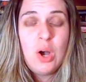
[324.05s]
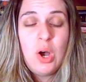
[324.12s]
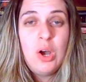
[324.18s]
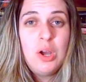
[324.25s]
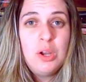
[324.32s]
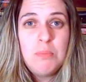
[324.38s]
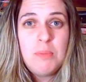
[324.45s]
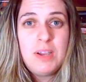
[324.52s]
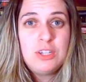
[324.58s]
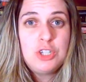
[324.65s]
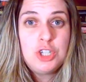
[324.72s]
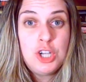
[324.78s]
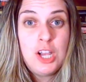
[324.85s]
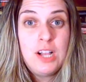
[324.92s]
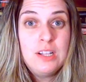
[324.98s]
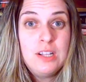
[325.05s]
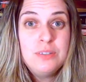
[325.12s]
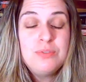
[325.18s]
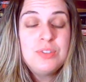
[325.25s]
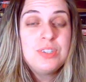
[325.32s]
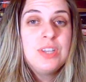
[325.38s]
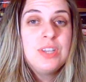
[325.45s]
on my
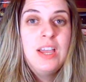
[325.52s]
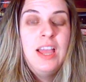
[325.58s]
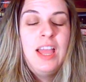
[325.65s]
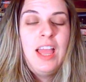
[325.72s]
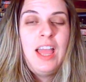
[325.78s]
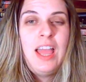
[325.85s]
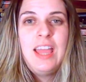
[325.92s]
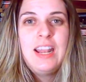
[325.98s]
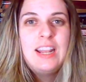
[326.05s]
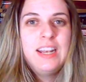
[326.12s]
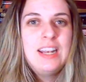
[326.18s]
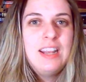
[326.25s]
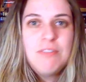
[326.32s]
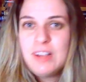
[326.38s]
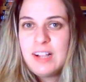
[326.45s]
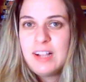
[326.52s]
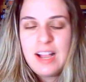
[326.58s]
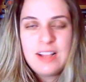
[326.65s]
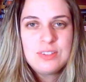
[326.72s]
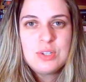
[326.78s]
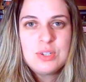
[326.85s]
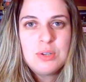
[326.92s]
shelves and I never
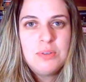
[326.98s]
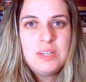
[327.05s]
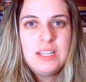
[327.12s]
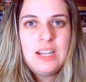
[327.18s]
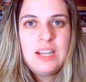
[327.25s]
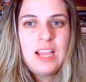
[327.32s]
got to it.